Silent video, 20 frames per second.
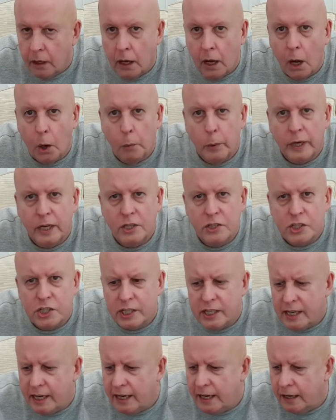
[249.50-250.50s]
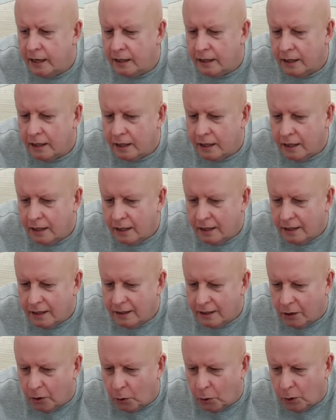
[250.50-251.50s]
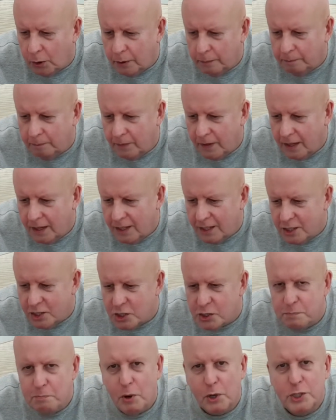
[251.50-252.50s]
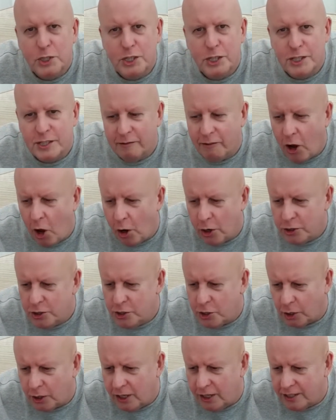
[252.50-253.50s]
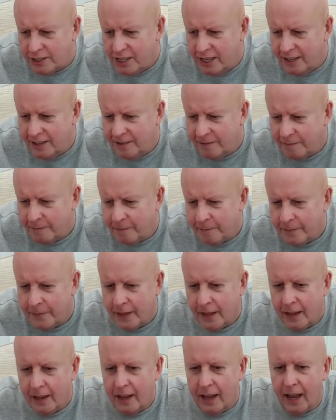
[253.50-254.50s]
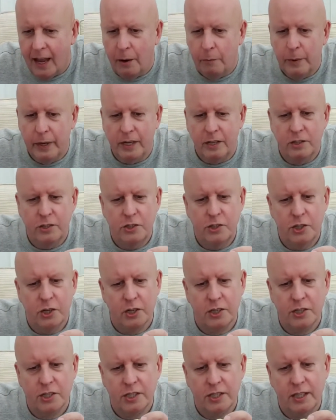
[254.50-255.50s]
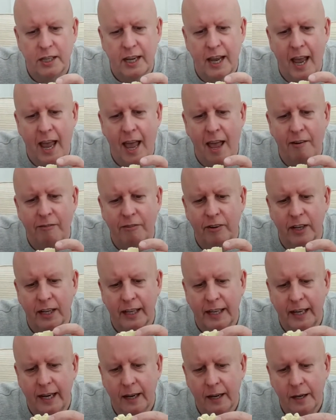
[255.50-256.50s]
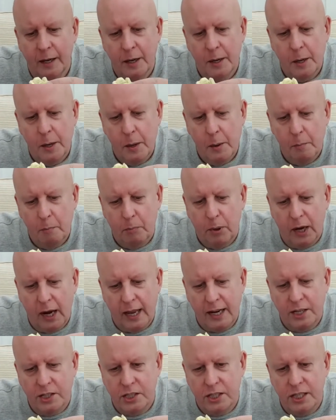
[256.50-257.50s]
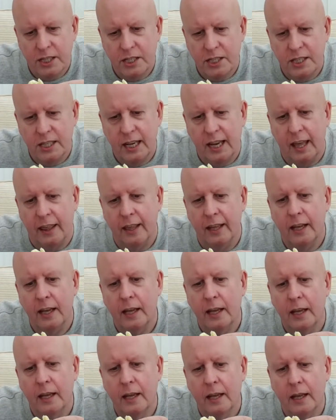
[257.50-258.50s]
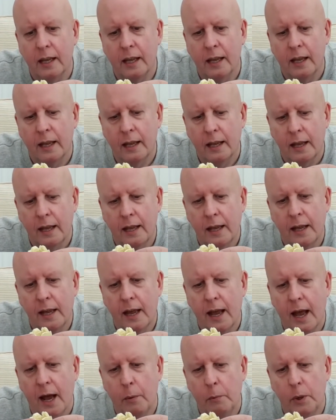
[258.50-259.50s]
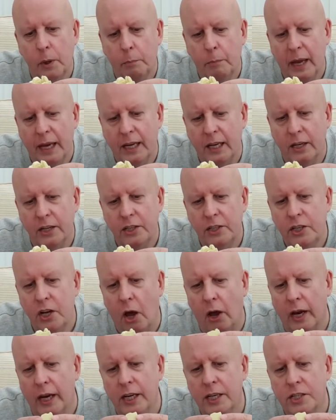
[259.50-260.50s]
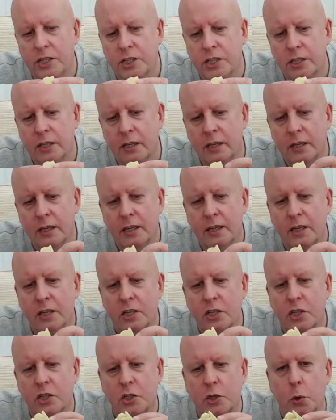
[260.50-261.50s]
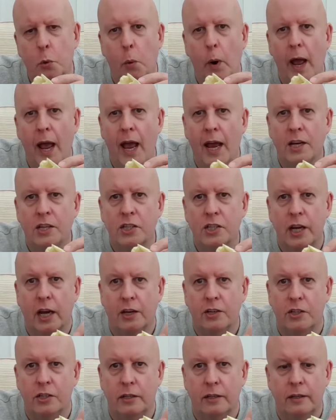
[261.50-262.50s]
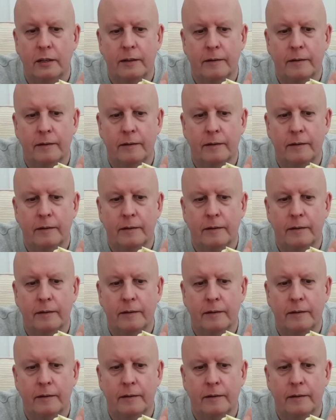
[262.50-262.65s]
and we can see all the smudges of hot chocolate, and we can just carefully place these together and we'll make a nice square section.